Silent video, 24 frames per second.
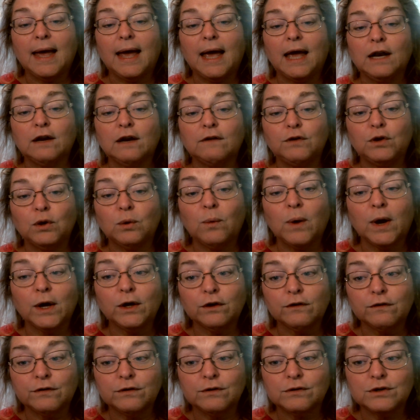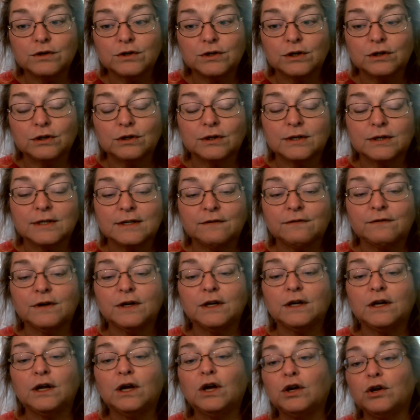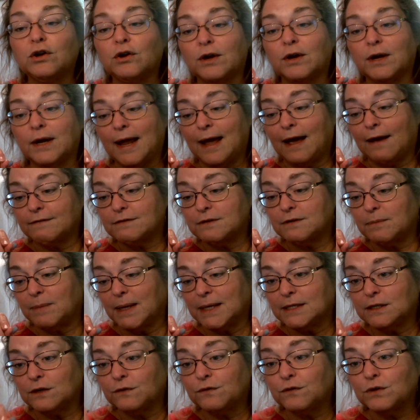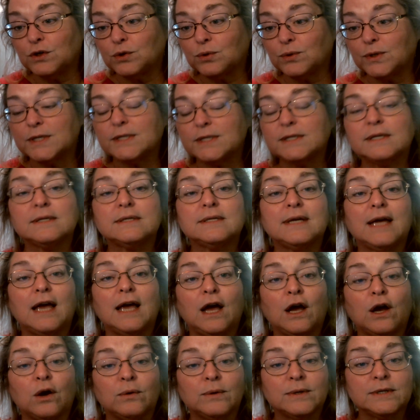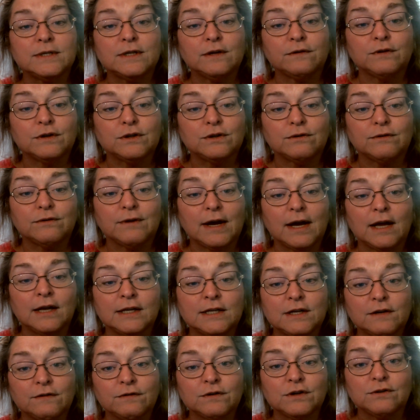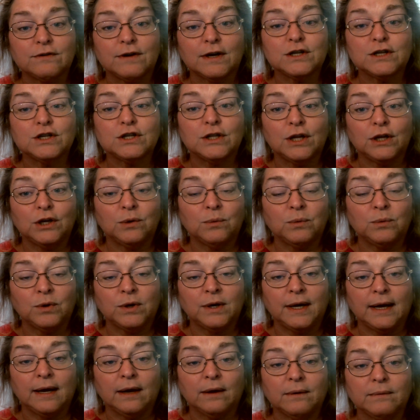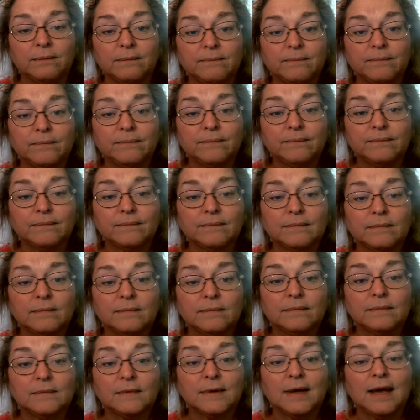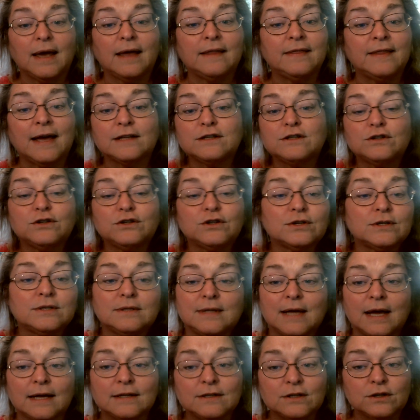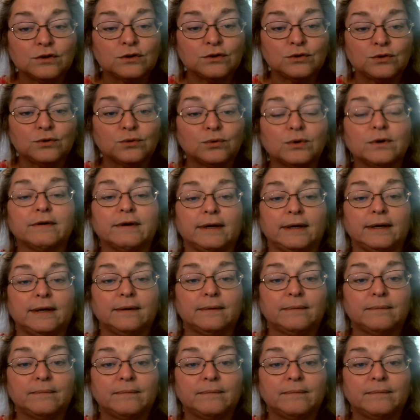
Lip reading: And if you want your future to look different, you're going to have to make different choices and go in a different direction than you are now. And that's the story.